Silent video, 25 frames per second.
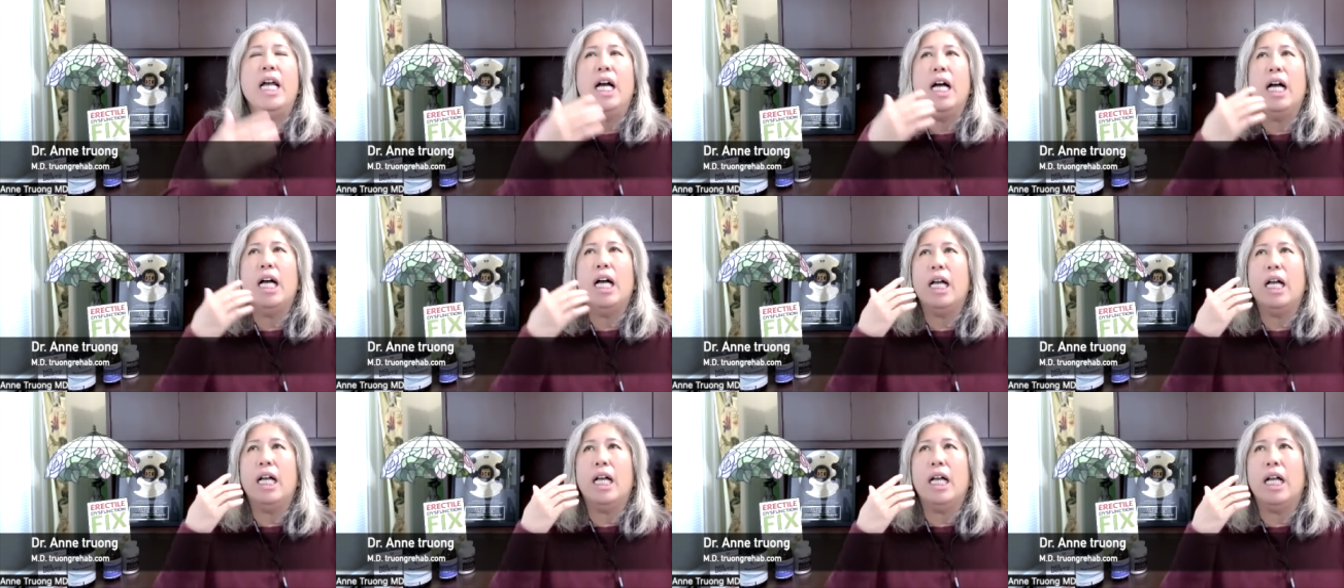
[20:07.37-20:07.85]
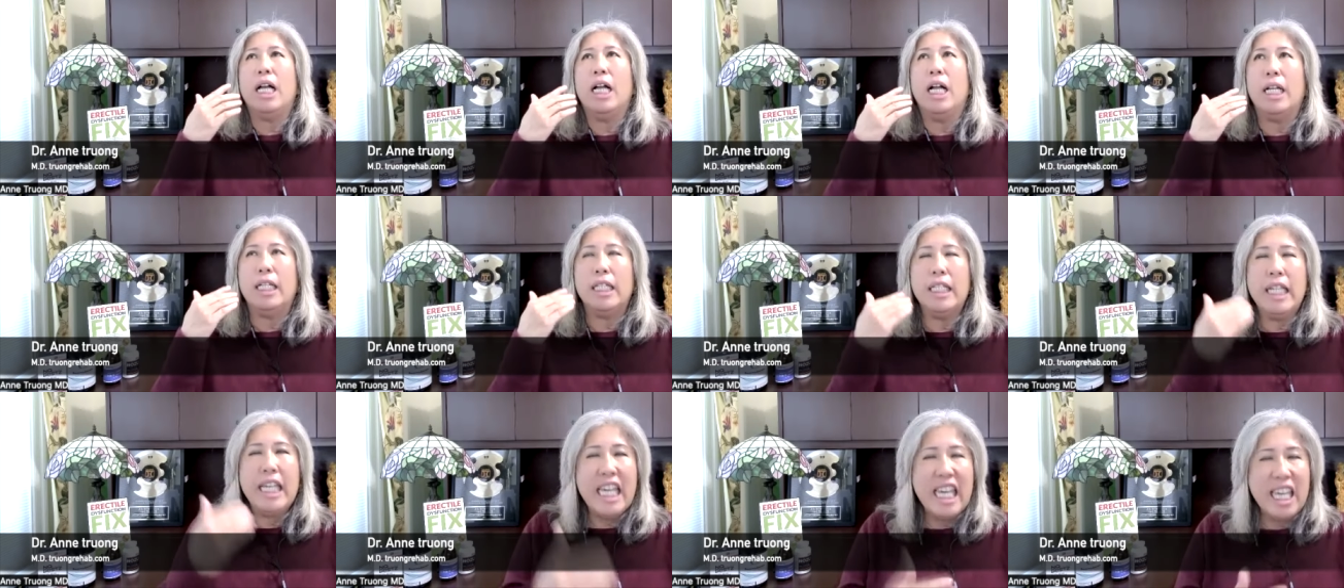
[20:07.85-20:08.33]
uh,
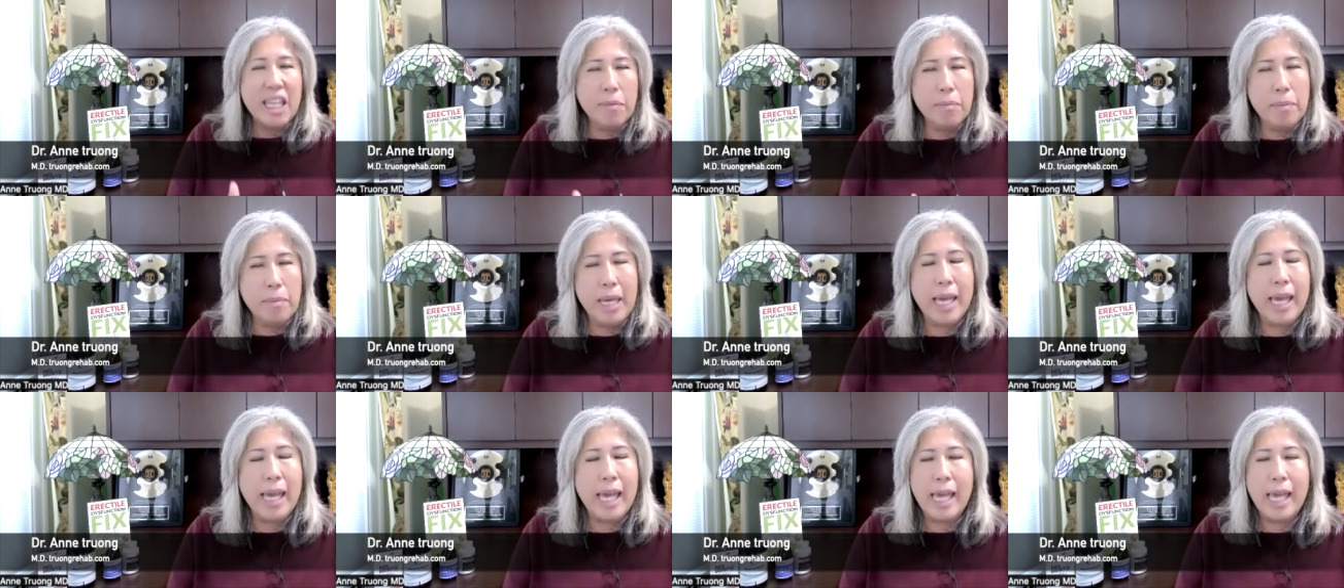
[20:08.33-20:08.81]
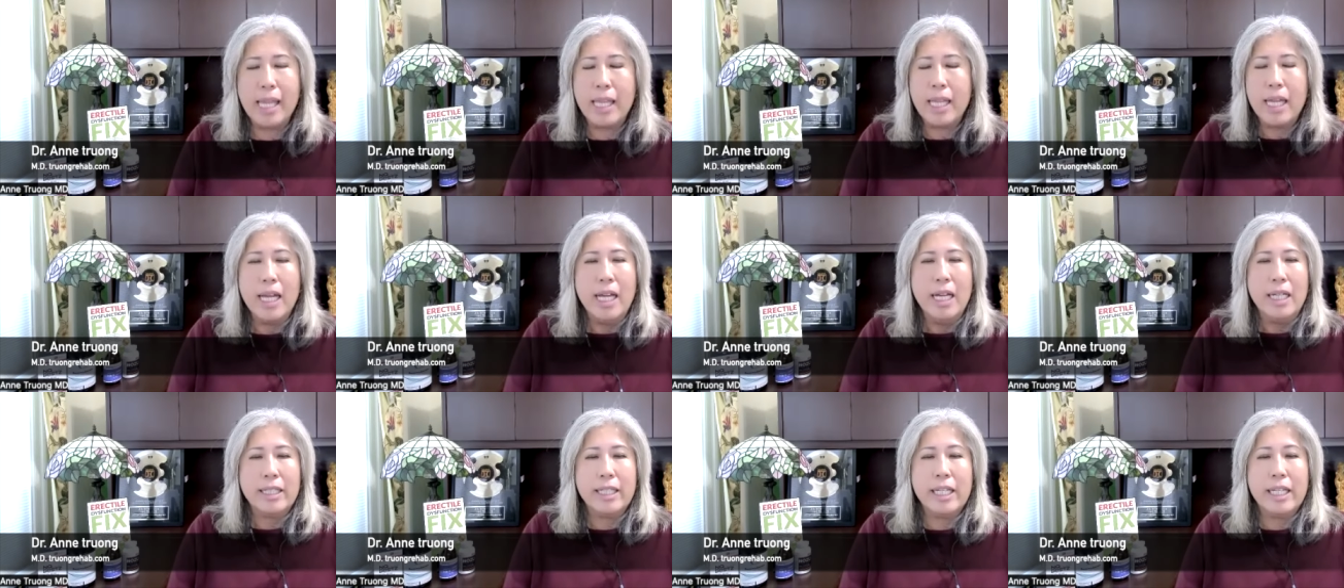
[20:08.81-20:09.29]
lean meat
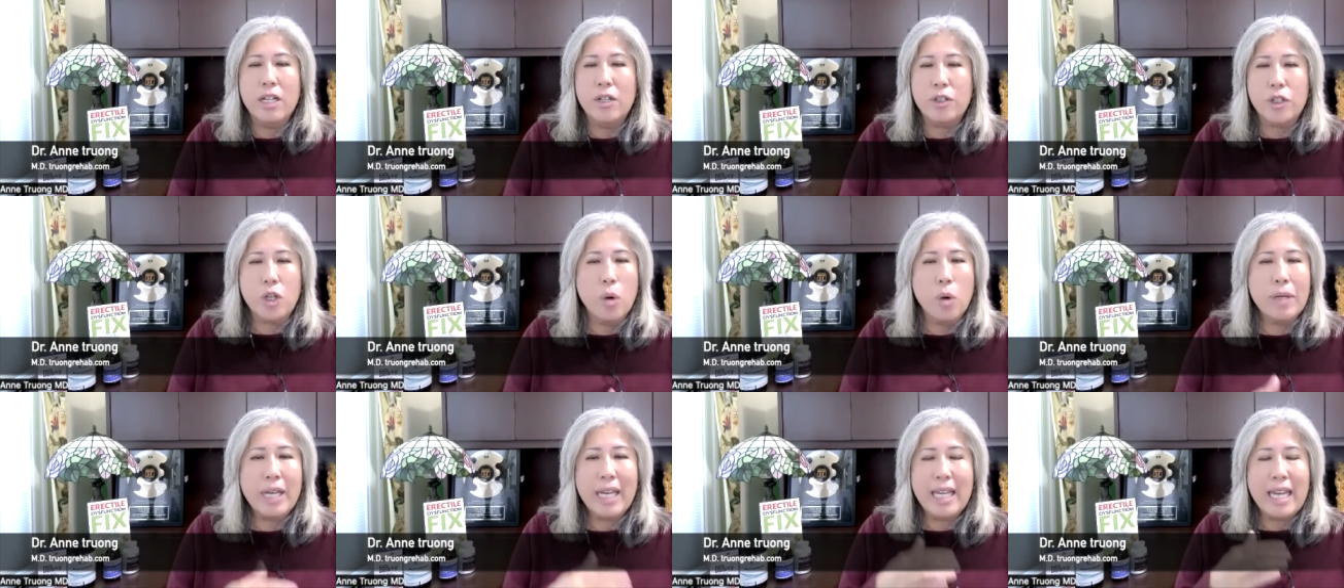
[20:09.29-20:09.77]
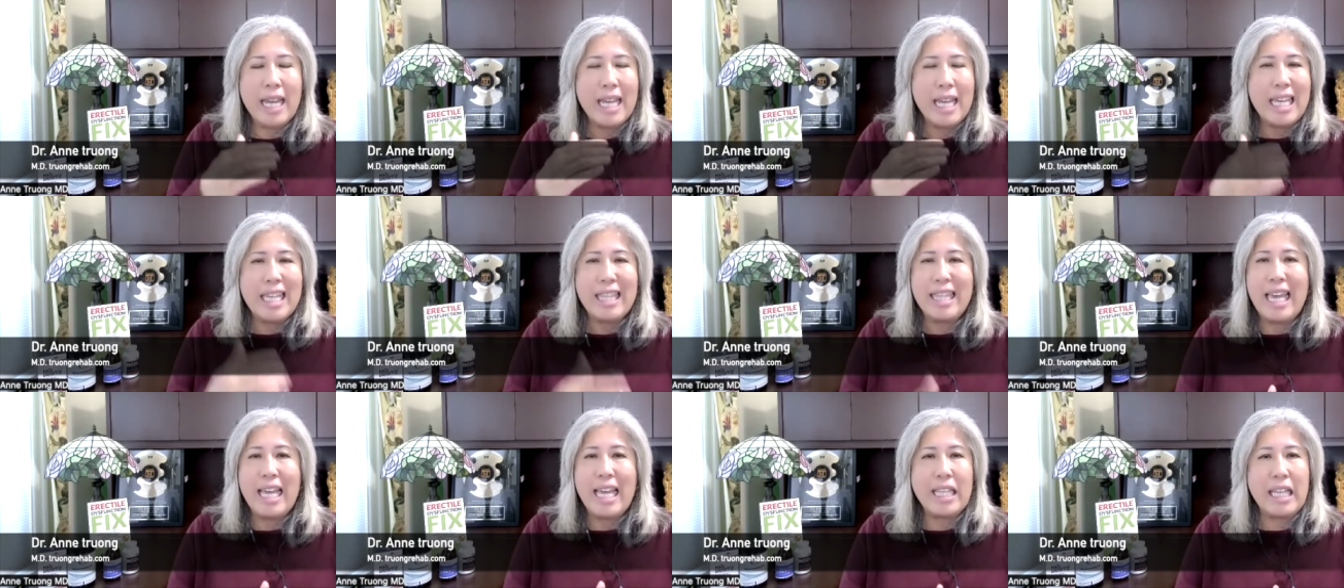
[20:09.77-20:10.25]
you know, don't eat
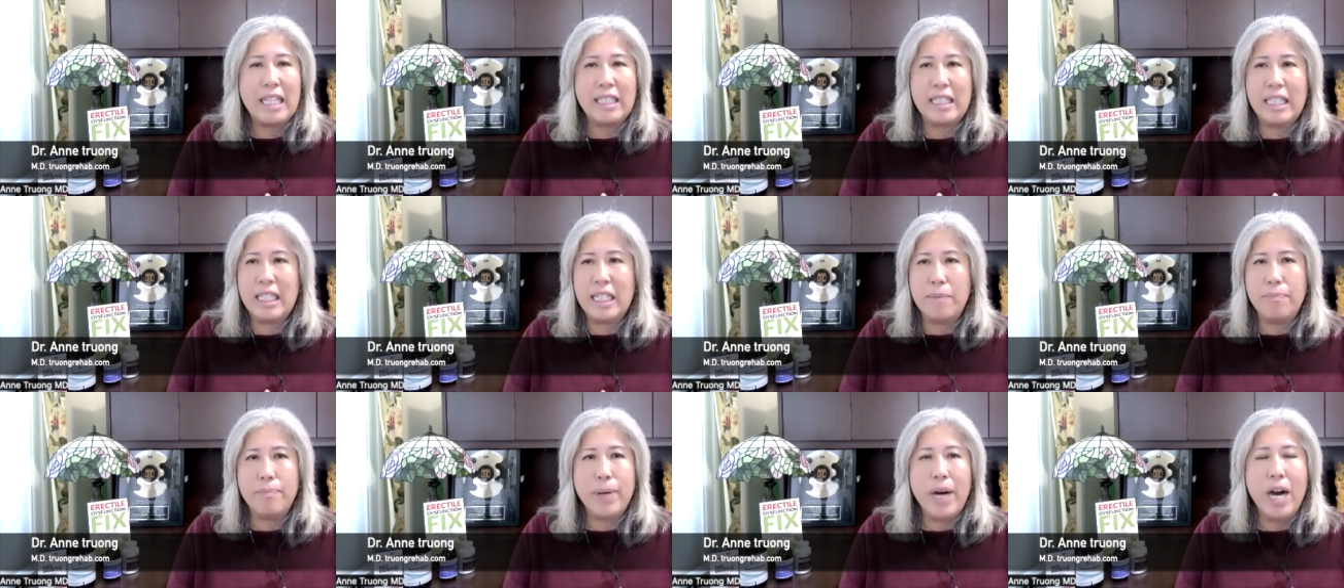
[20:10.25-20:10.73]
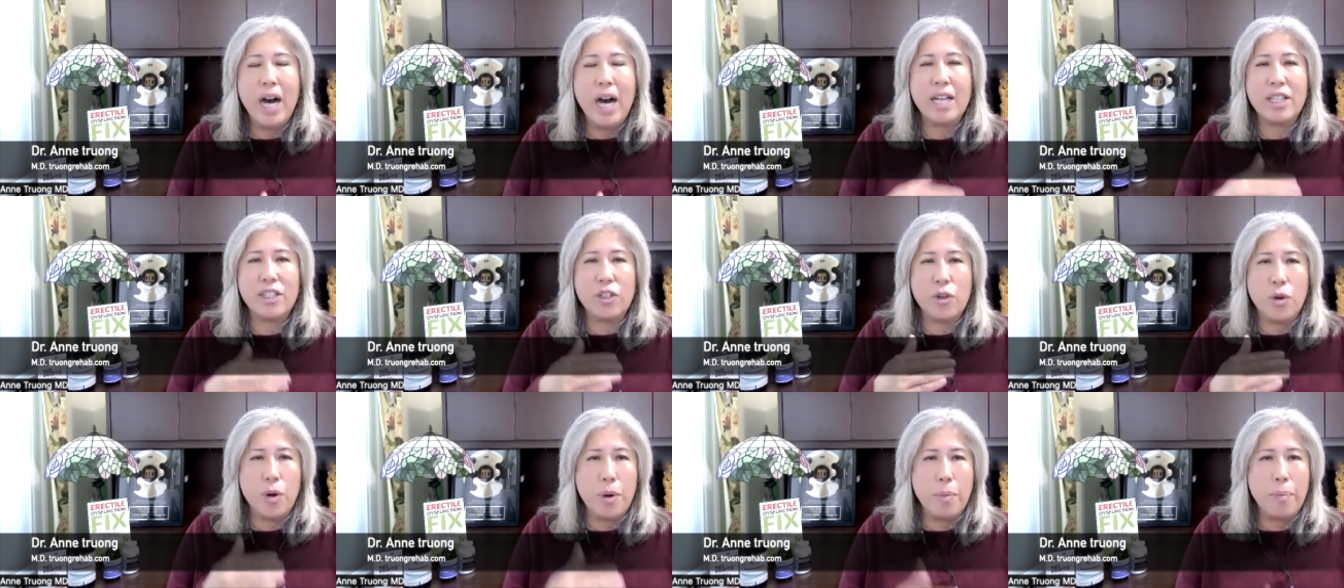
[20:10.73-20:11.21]
anything that's in a
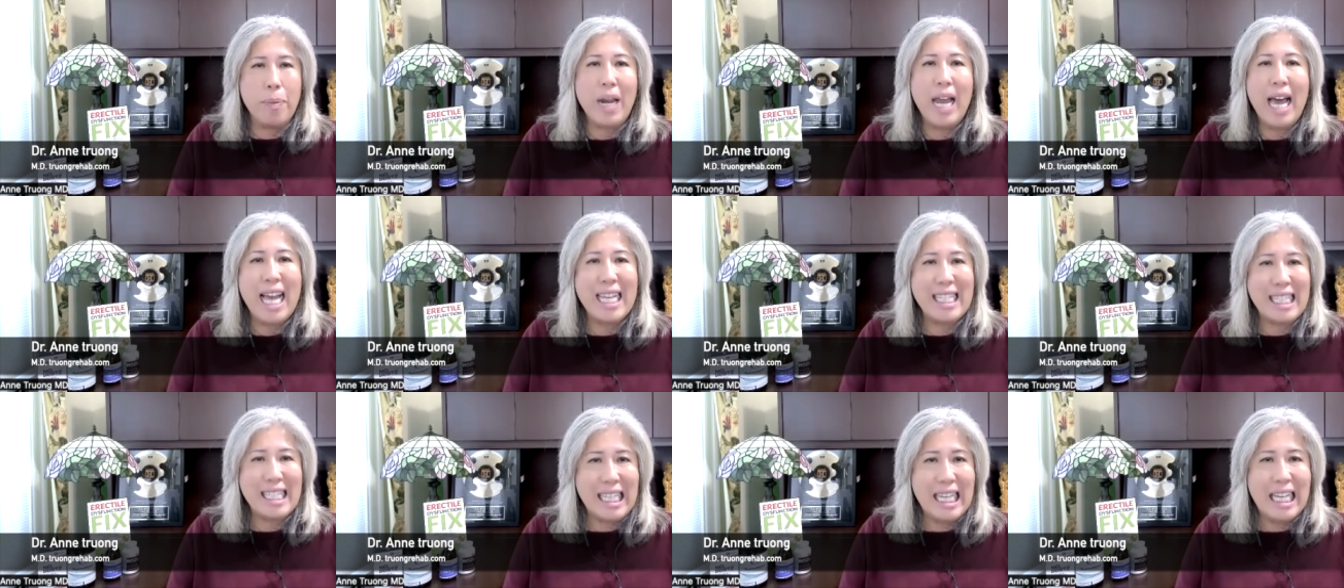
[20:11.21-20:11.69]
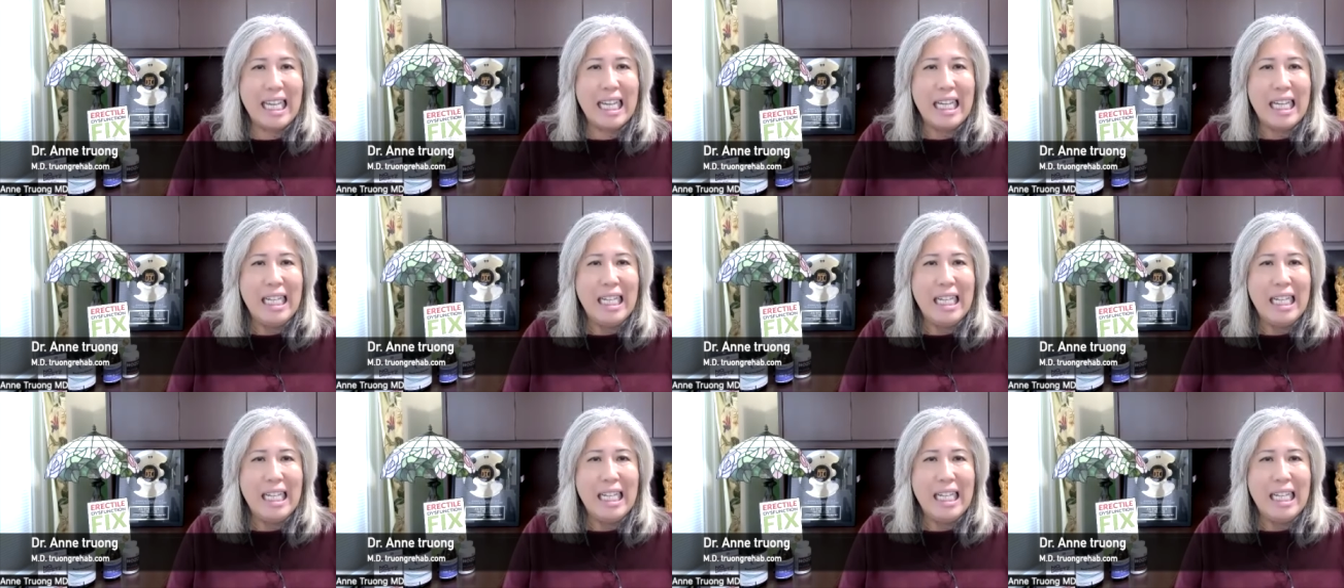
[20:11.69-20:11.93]
box or a plastic.